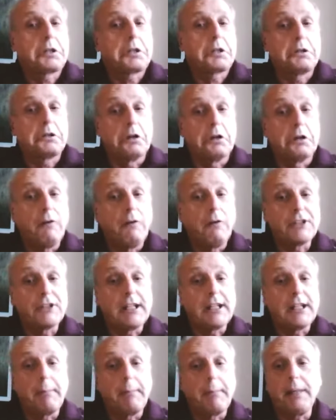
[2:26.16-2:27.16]

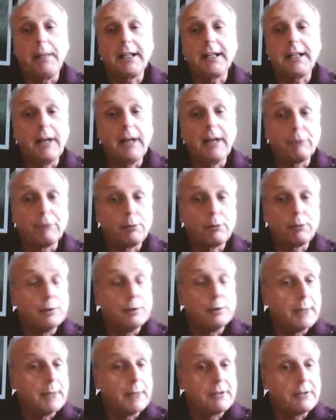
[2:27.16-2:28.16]
obviously a big, comfortable,
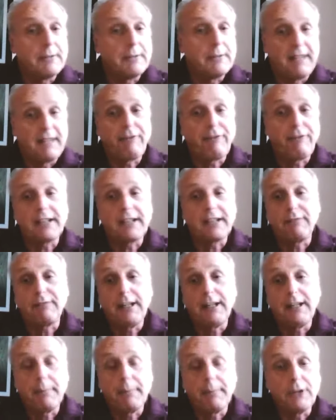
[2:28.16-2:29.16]

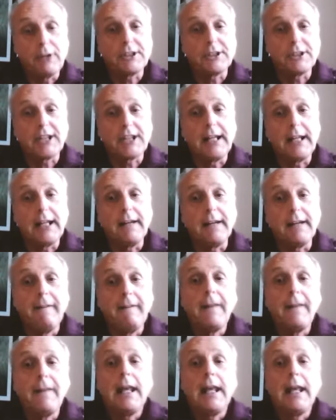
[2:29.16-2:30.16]
effectively a motor sailor.
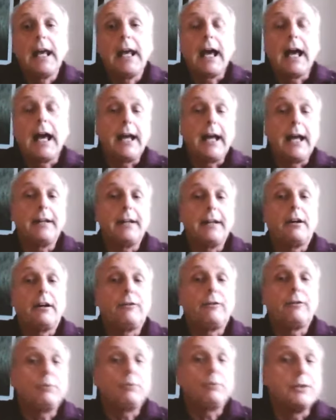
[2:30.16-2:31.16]
And
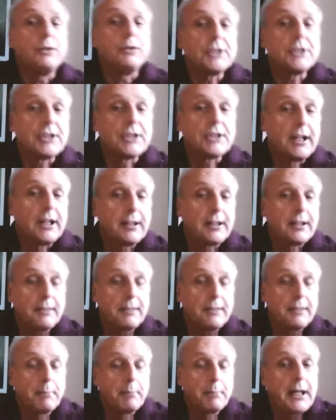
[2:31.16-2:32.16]
afterwards, I started
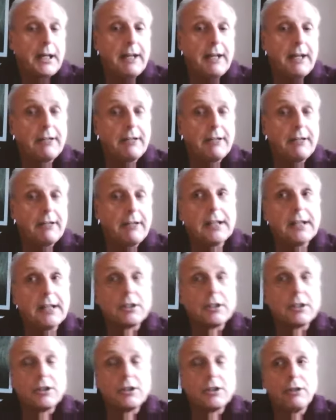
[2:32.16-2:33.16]
comparing it
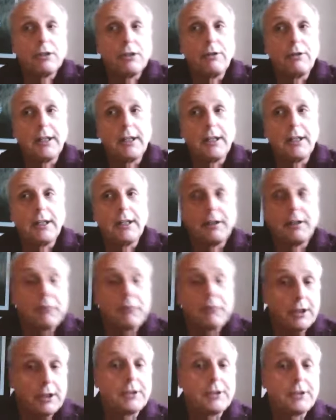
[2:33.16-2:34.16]
to the
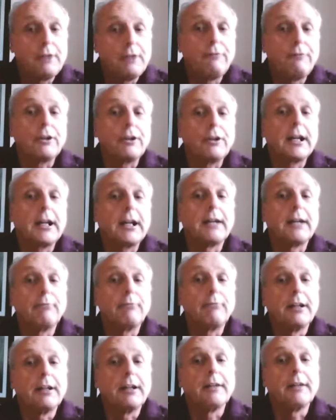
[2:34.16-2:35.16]
32-foot
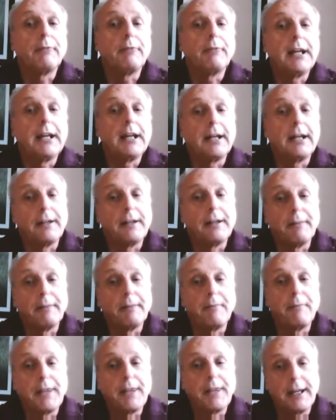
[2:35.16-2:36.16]
catamaran that we had,
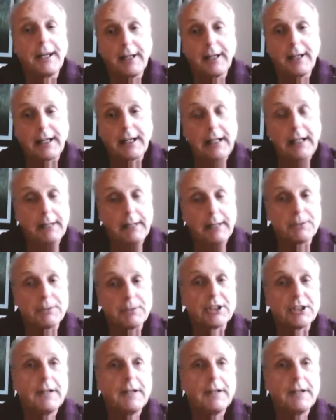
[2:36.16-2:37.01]
the Eclipse,